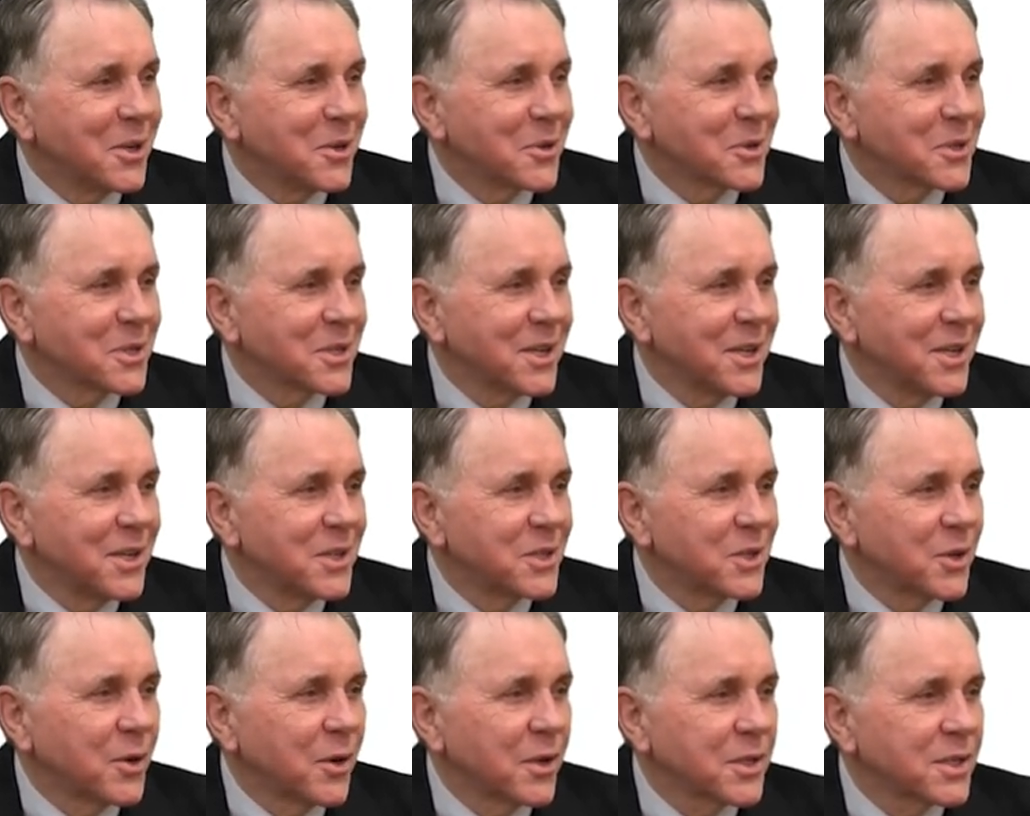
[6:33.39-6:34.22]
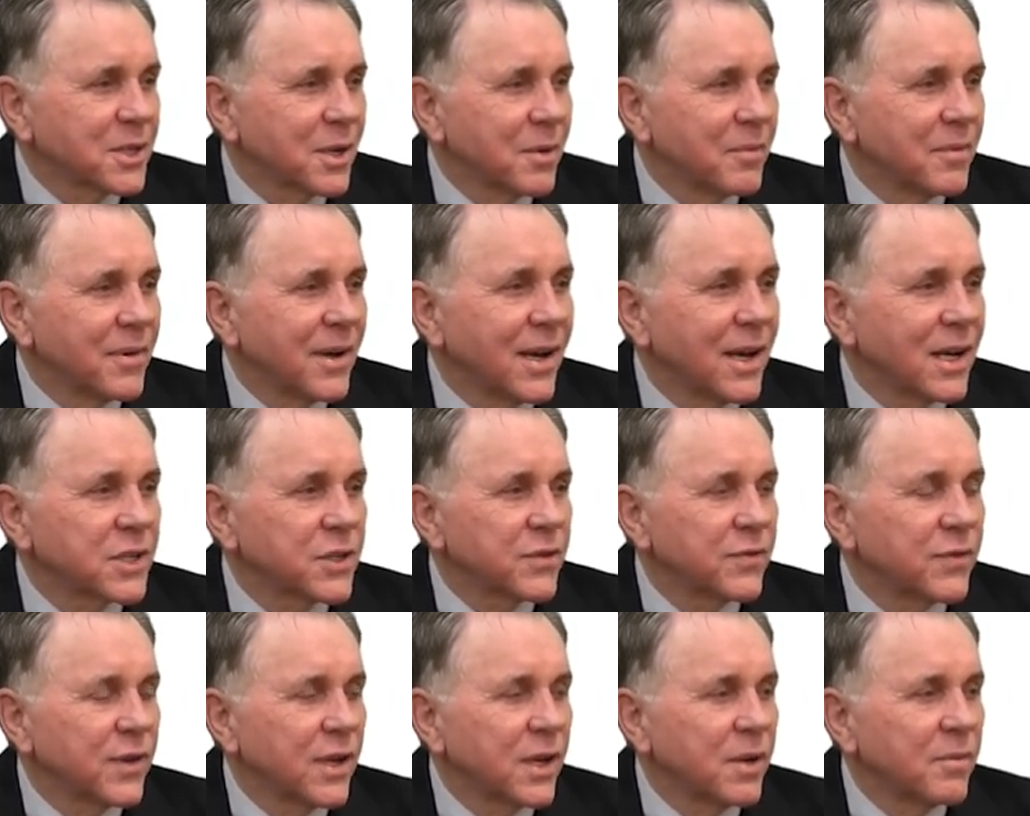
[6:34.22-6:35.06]
You'll see he's got some
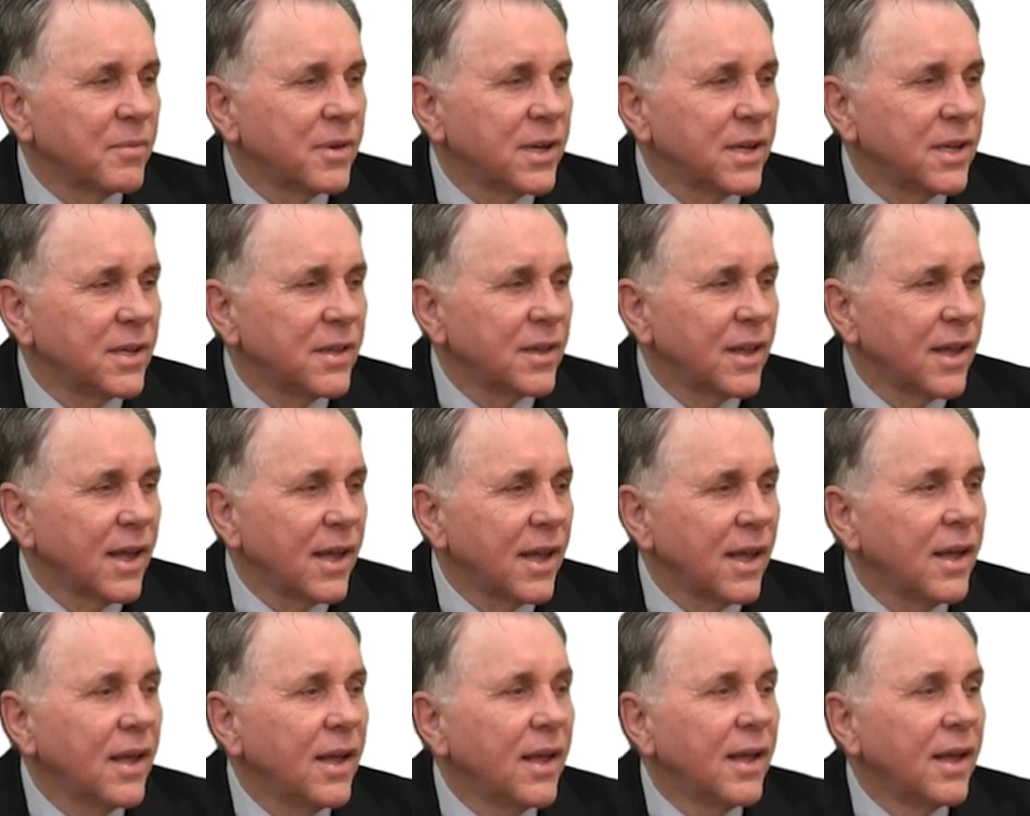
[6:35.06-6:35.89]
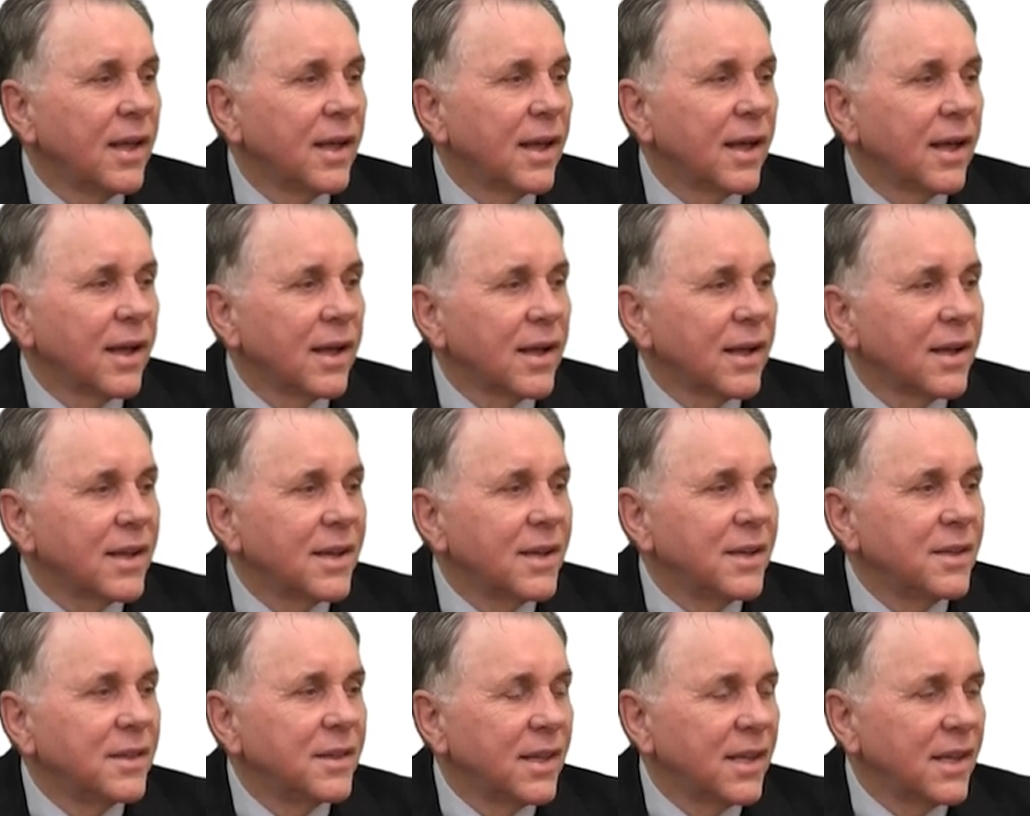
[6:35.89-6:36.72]
arsphenamine there uh,
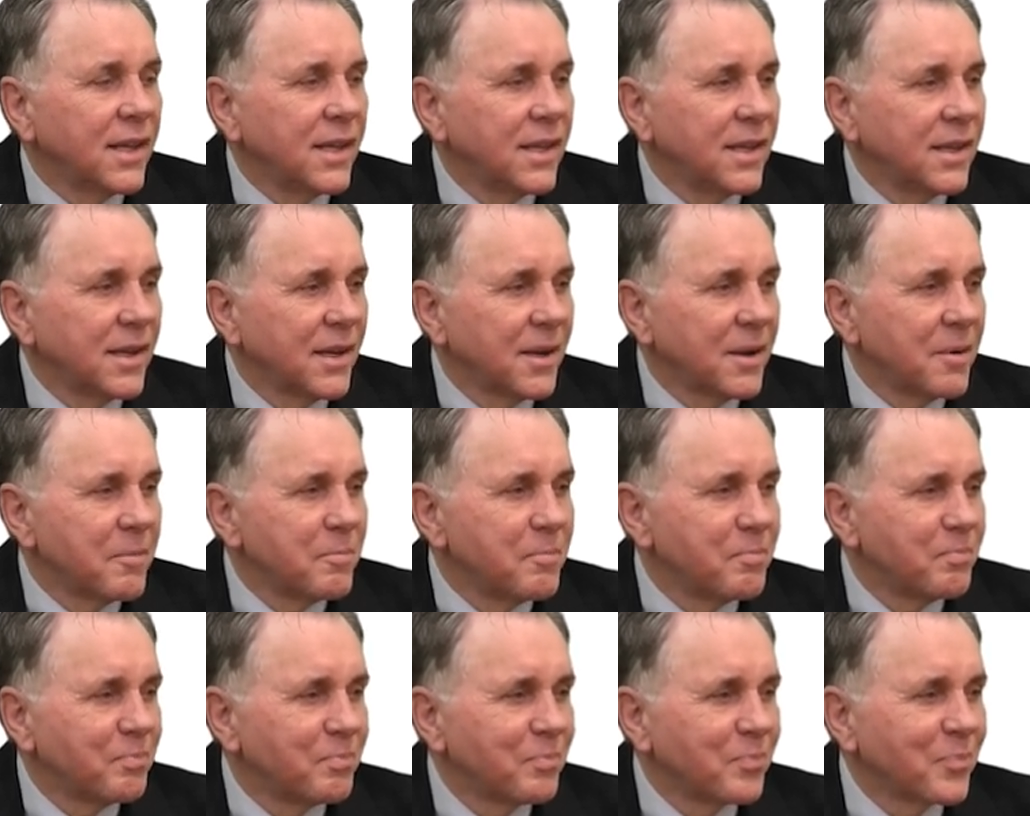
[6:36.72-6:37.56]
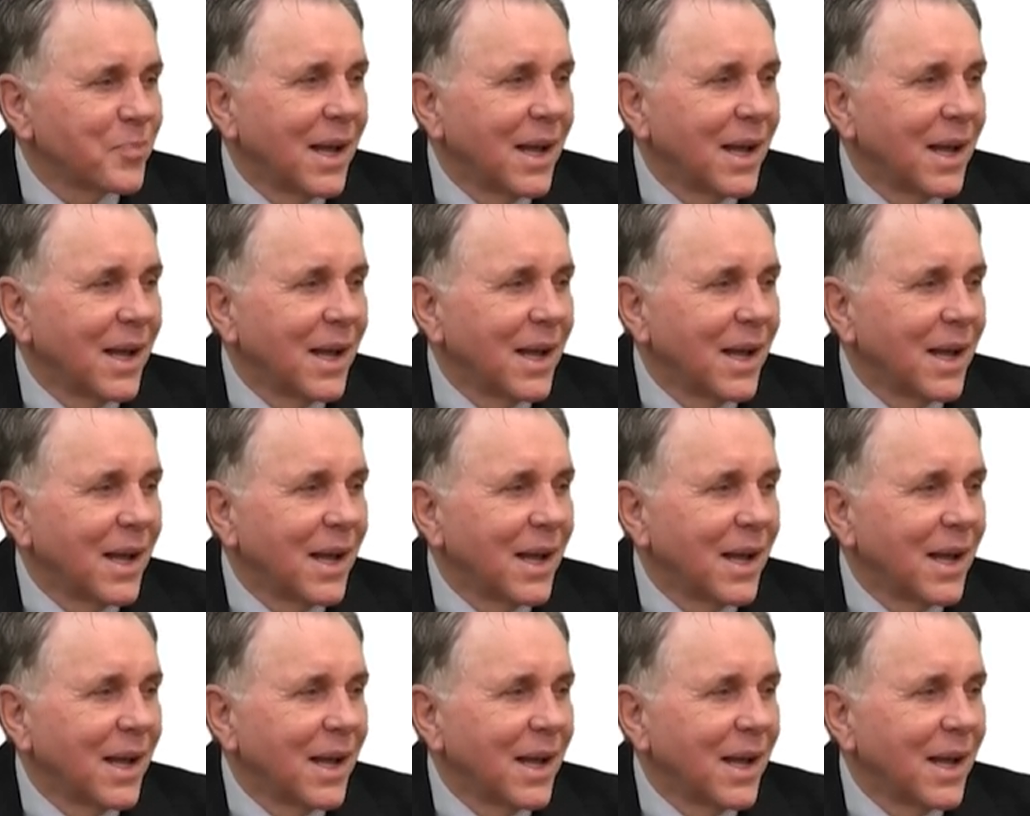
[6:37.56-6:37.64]
in the um,